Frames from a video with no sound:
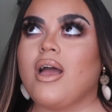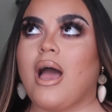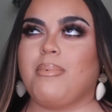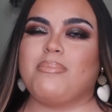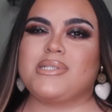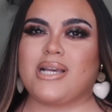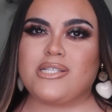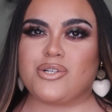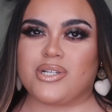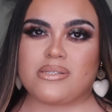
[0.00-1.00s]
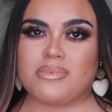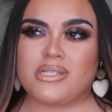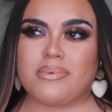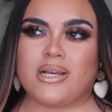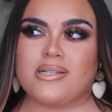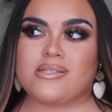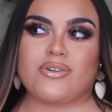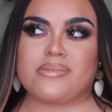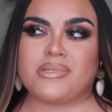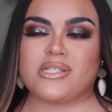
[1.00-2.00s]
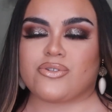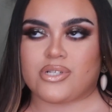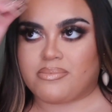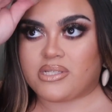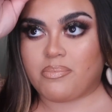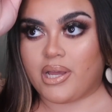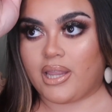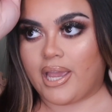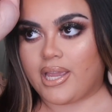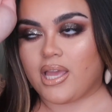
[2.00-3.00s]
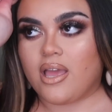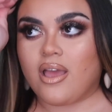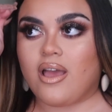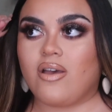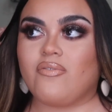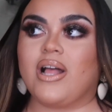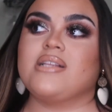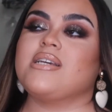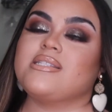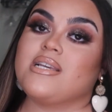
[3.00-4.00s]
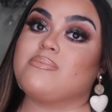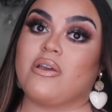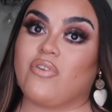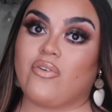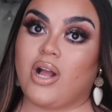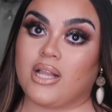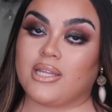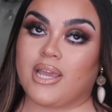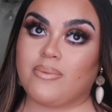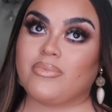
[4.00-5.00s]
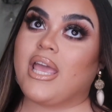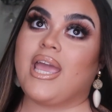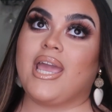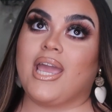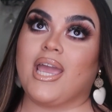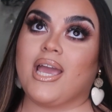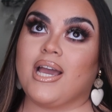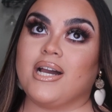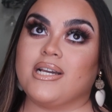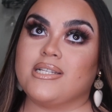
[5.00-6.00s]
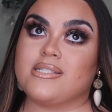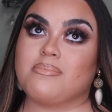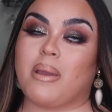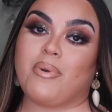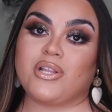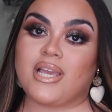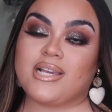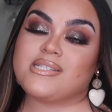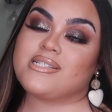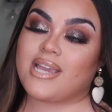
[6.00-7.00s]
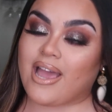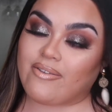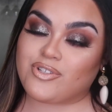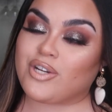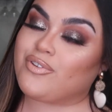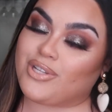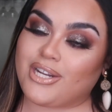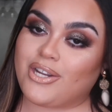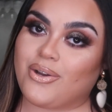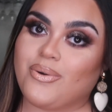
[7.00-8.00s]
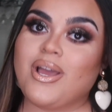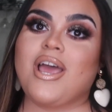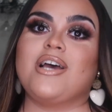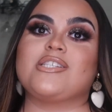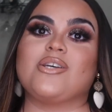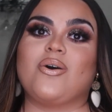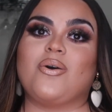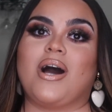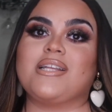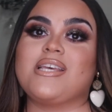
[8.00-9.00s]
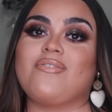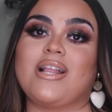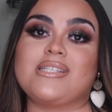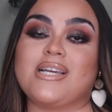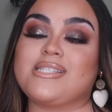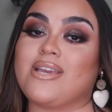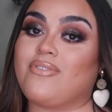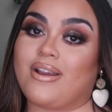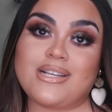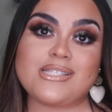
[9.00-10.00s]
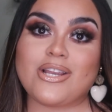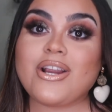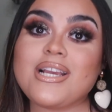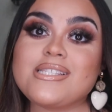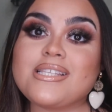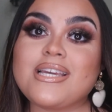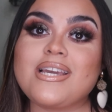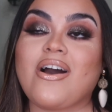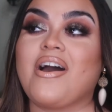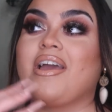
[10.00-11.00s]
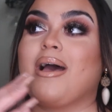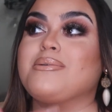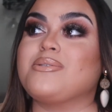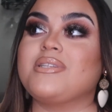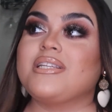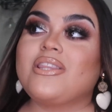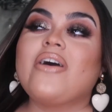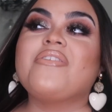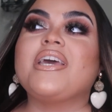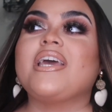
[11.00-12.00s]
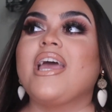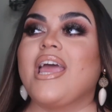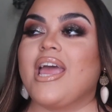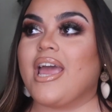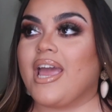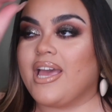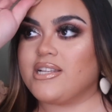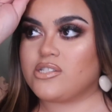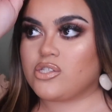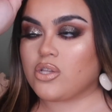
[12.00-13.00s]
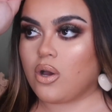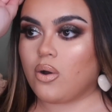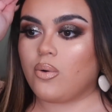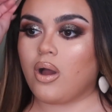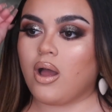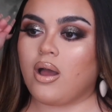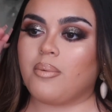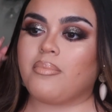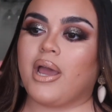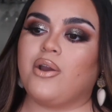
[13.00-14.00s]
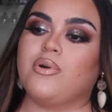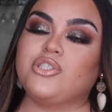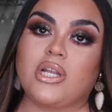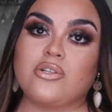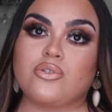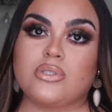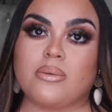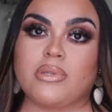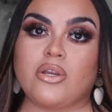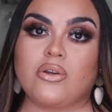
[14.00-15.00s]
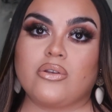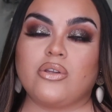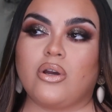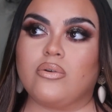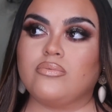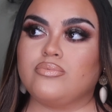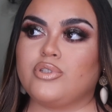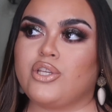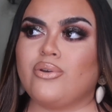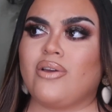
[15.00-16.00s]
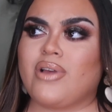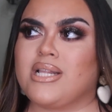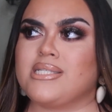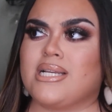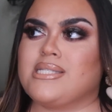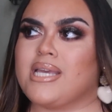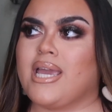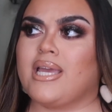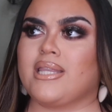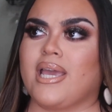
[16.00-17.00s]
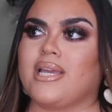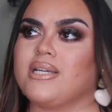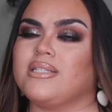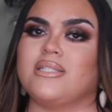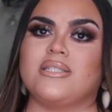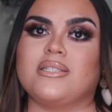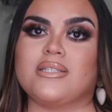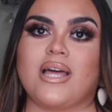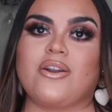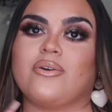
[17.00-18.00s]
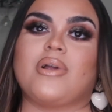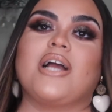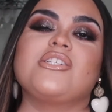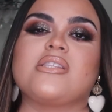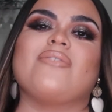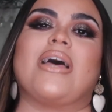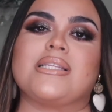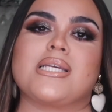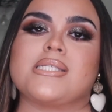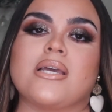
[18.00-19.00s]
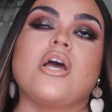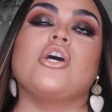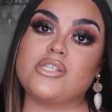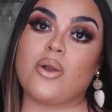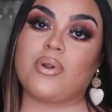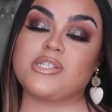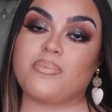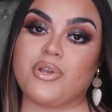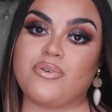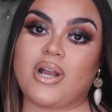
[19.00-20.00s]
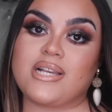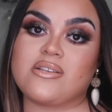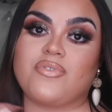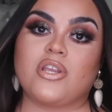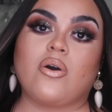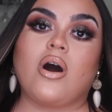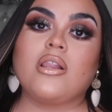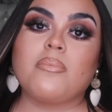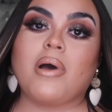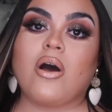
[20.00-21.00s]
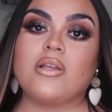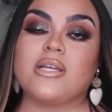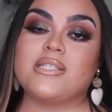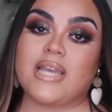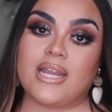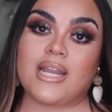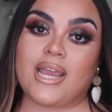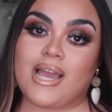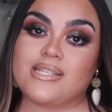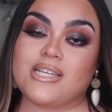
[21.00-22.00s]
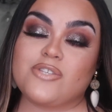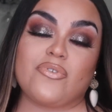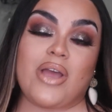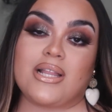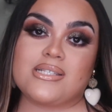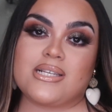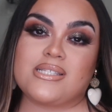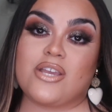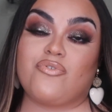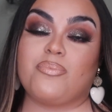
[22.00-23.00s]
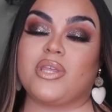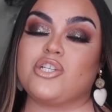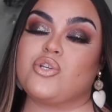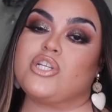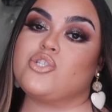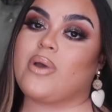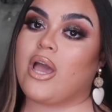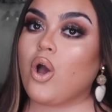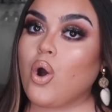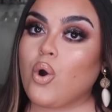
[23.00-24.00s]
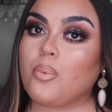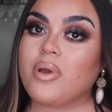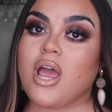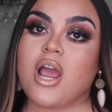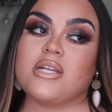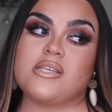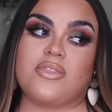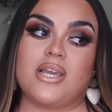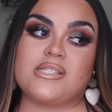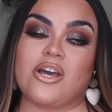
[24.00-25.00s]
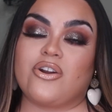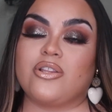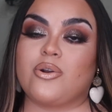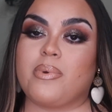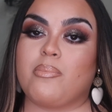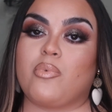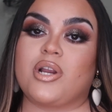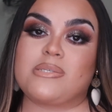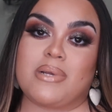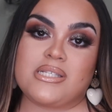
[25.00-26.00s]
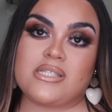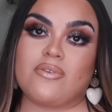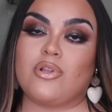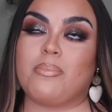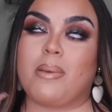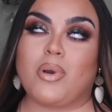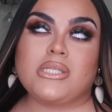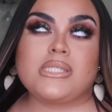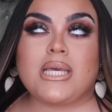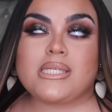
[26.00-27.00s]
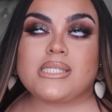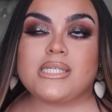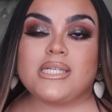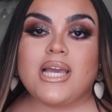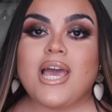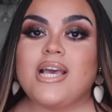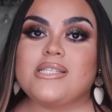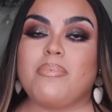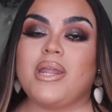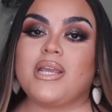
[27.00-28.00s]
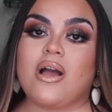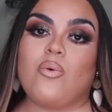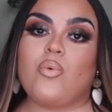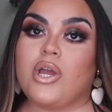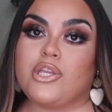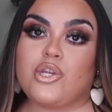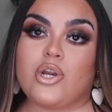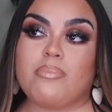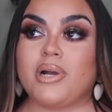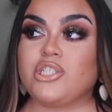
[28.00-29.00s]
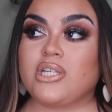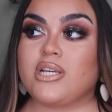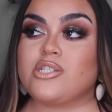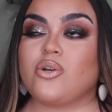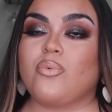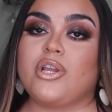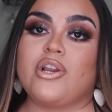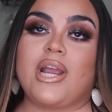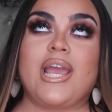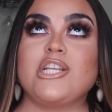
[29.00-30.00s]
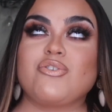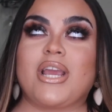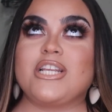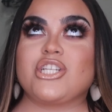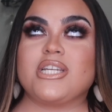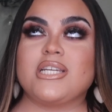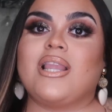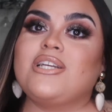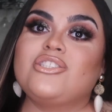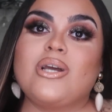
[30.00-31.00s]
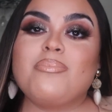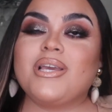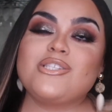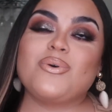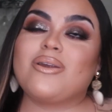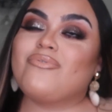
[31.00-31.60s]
I mean, besides Christmas, because Christmas is Christmas, but like Valentine's Day is my favorite holiday. And my birthday is the day after, if you didn't know. So I take Valentine's Day very seriously. I absolutely love it. And so I always try to do something, you know, cute on Valentine's Day, and like, I don't know, I just love Valentine's Day. This year I wanted to bring you guys a video all about a date night ideas for Valentine's Day, from things you can do at home to things that are a little bit more expensive, a little bit more sexy, depending on what your budget is or what your age range is. Let's jump into it.